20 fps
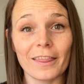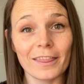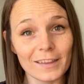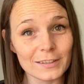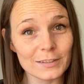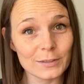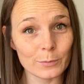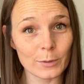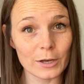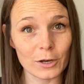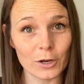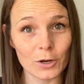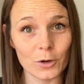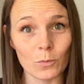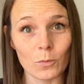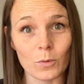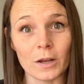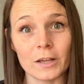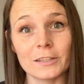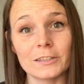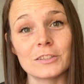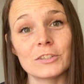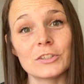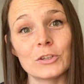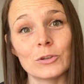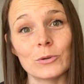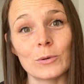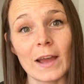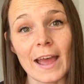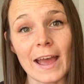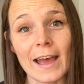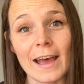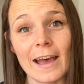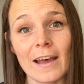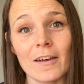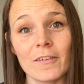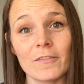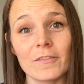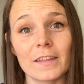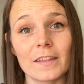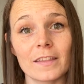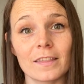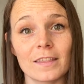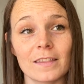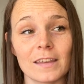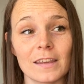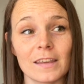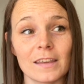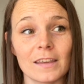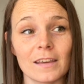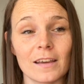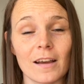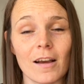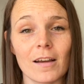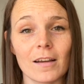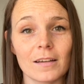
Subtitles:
this sweater was to have the